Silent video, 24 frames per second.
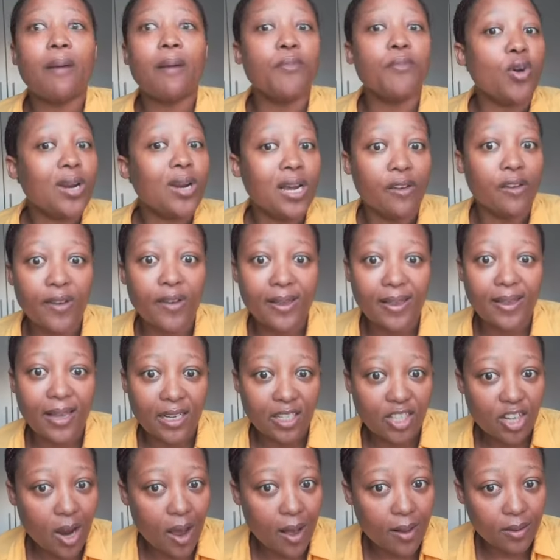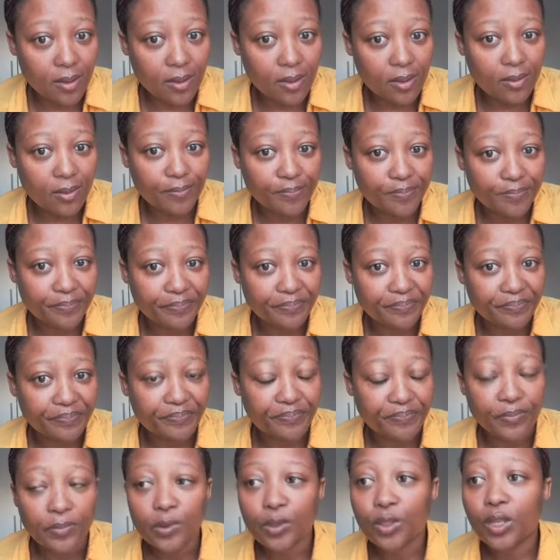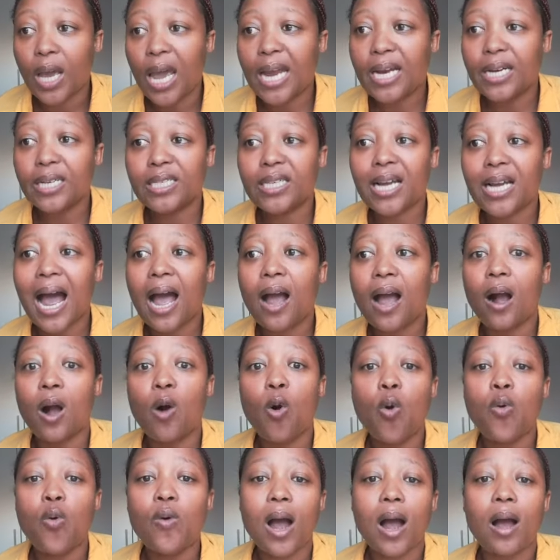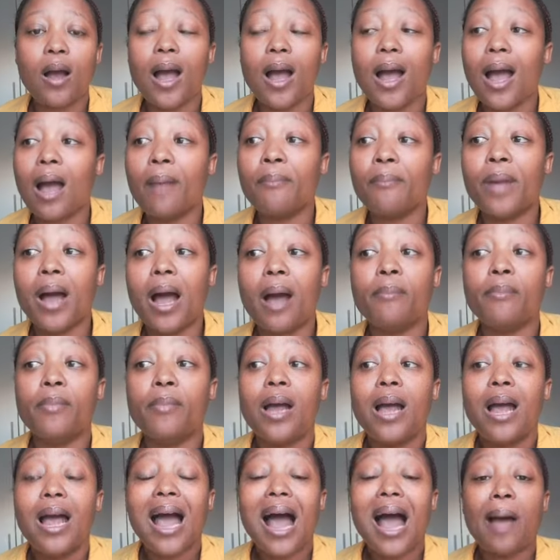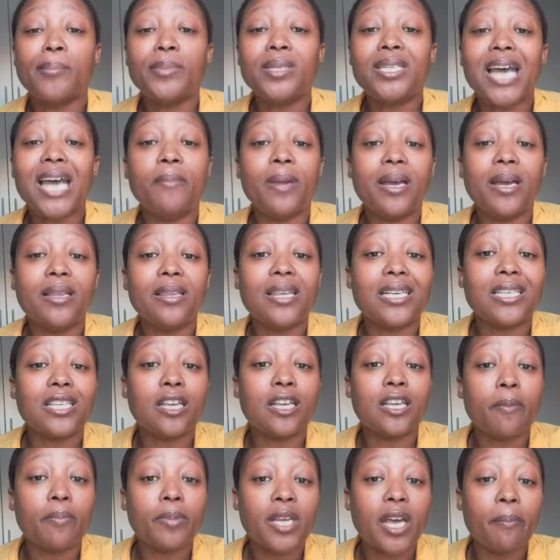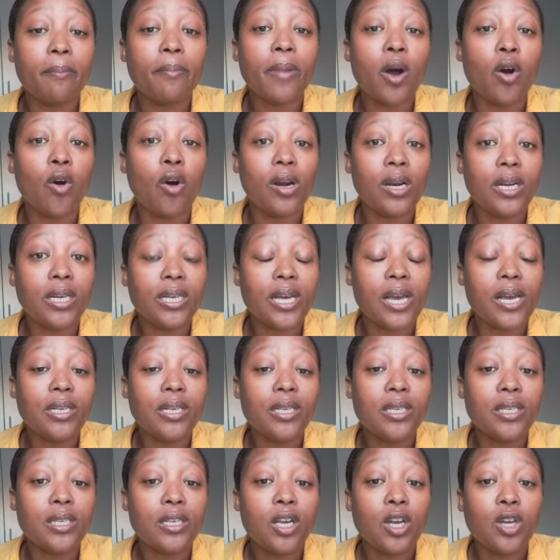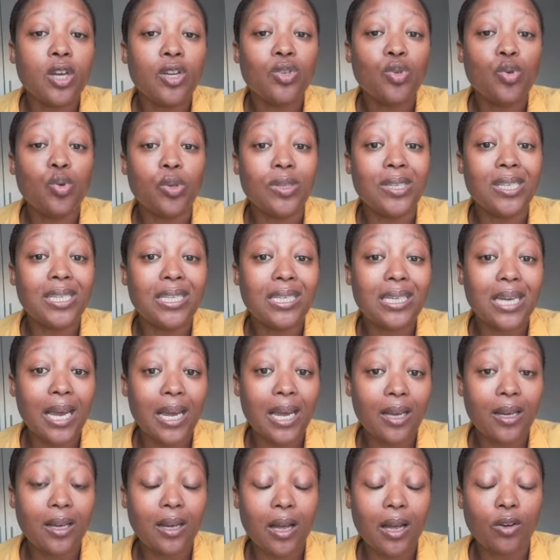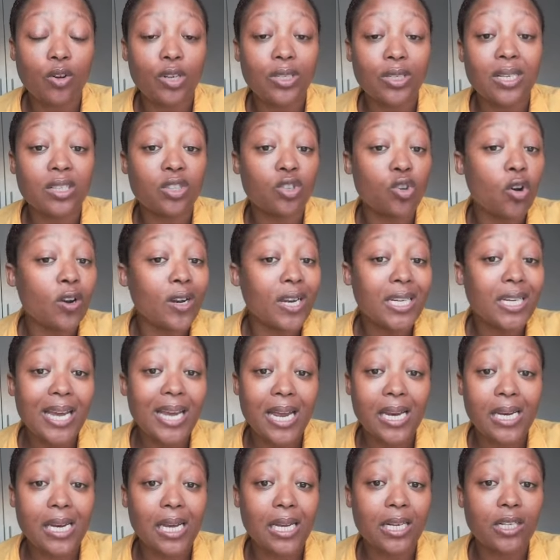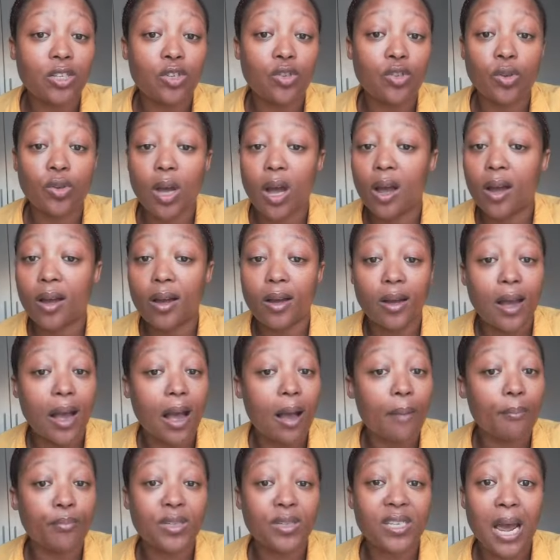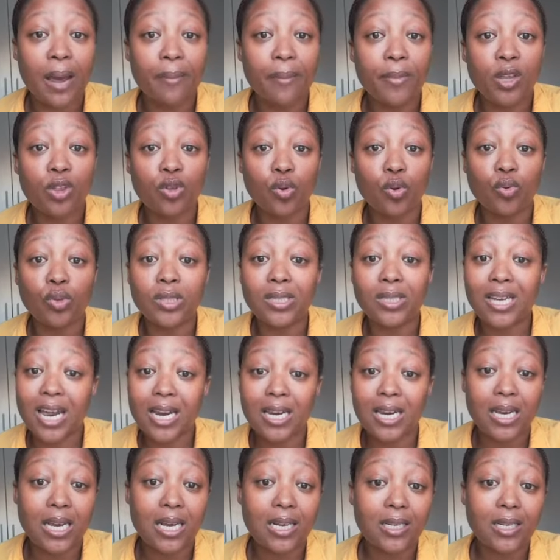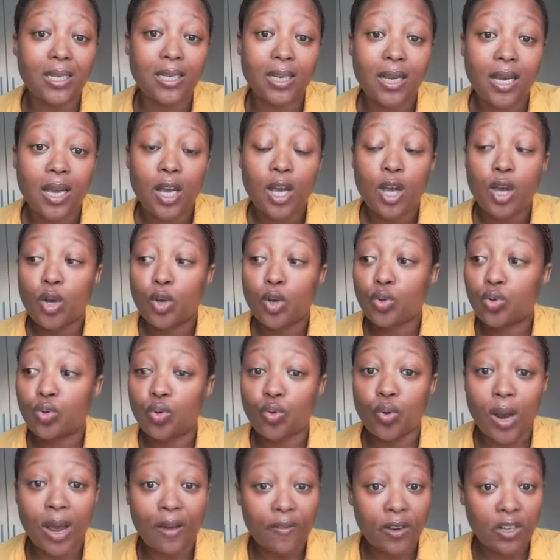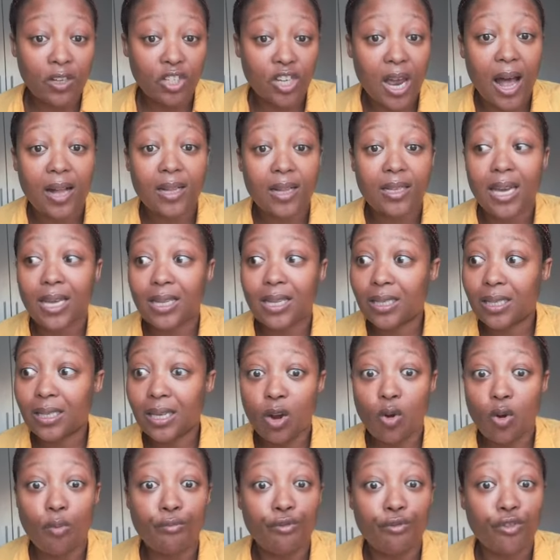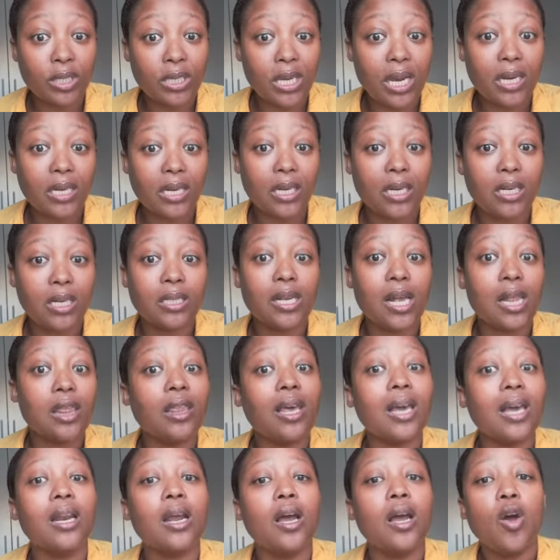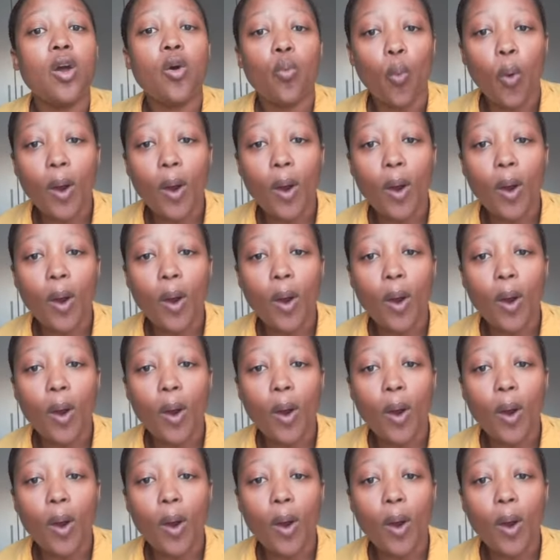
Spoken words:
I'm not having the child. And I'm timing the September holidays to stay, because it's only 10 days. I'm timing those 10 days to have a child and stay home for 10 days. And then when